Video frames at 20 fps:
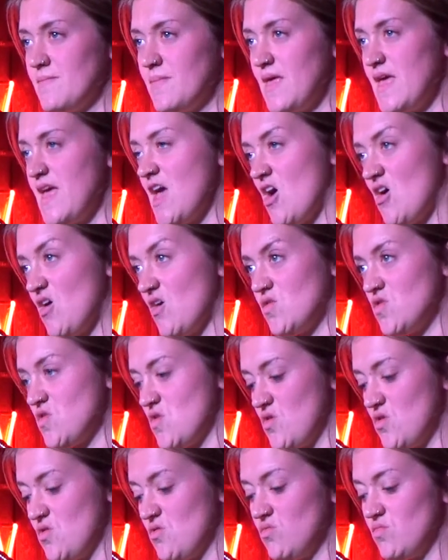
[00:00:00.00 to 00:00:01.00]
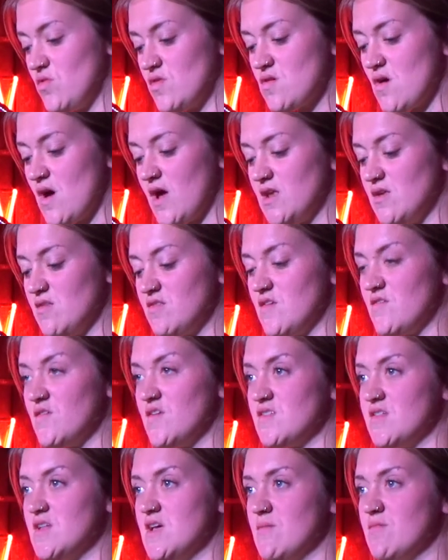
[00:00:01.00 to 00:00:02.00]
He hurt too. The tightness of
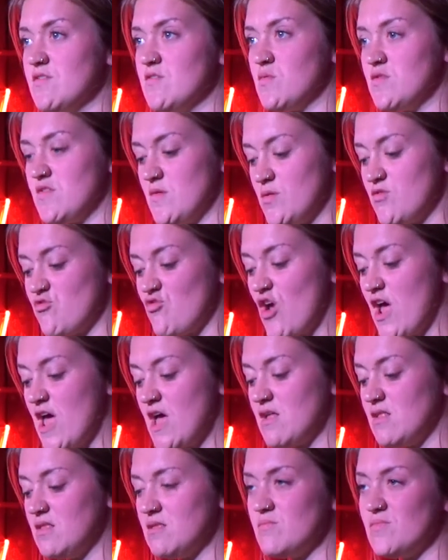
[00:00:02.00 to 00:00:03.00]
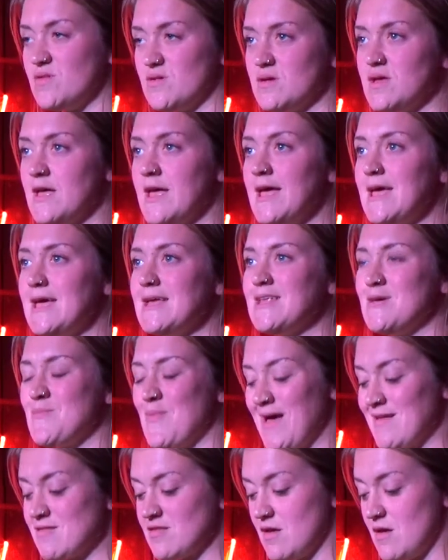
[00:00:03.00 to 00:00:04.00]
his lips was a betrayal, but hid it
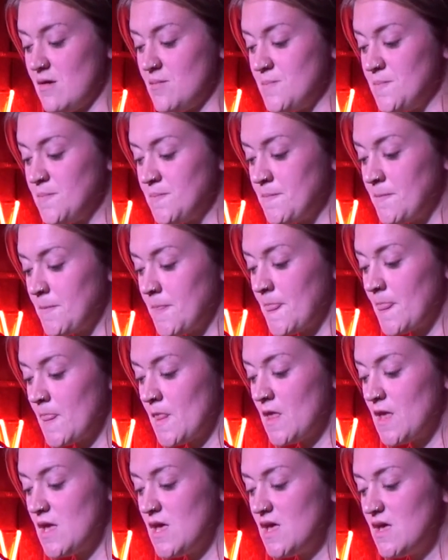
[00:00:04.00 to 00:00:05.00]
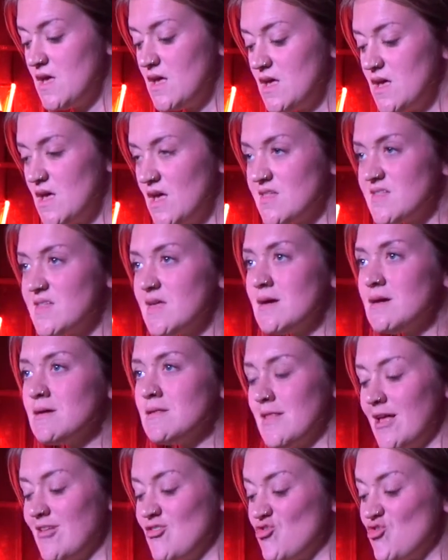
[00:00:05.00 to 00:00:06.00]
better. A
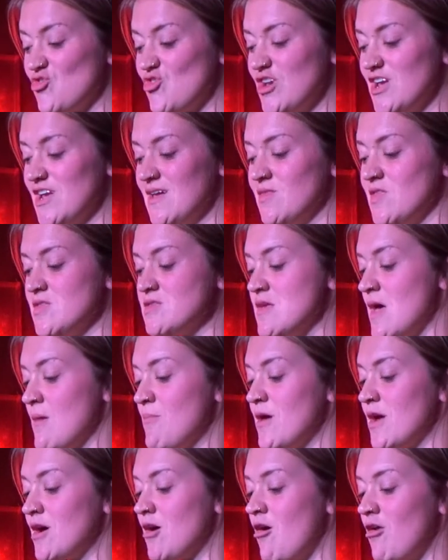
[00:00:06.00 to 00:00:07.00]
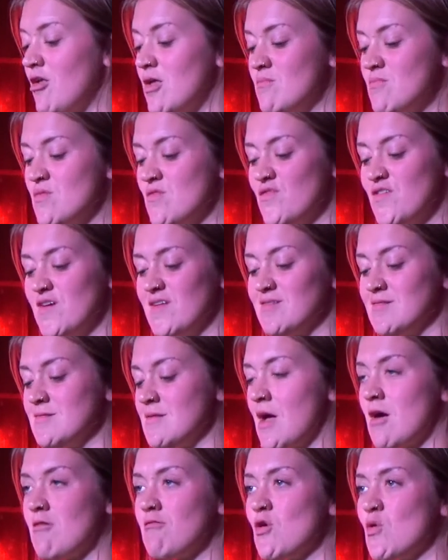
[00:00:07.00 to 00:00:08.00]
single entry in the debit column of his
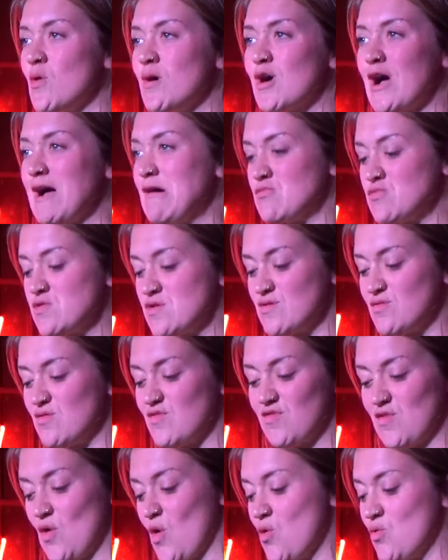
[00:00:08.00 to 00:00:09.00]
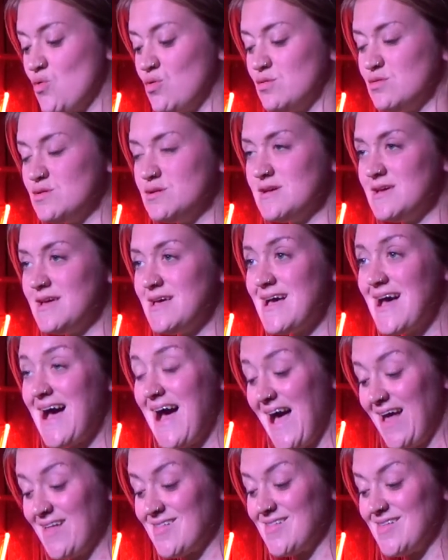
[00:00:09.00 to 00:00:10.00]
narrow accountant soul.
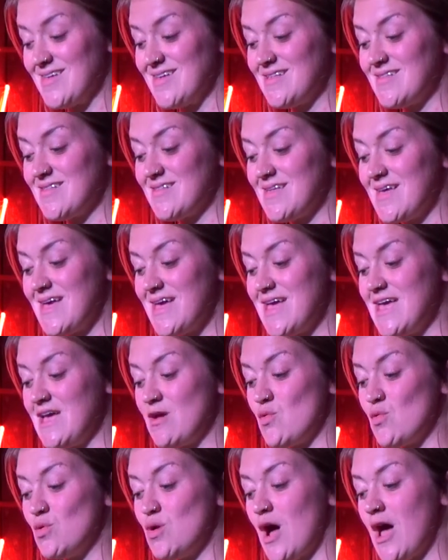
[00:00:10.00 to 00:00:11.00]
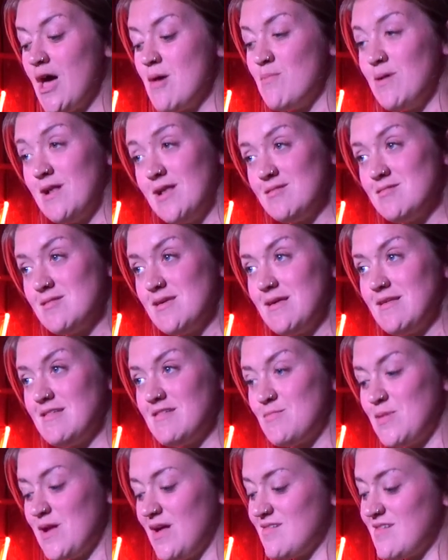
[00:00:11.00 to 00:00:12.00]
Assets equal
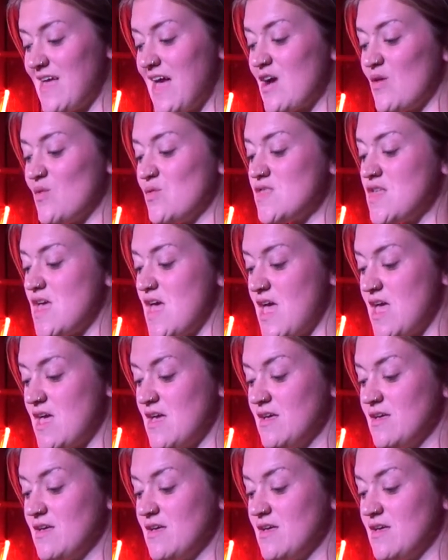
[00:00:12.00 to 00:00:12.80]
liabilities plus equity.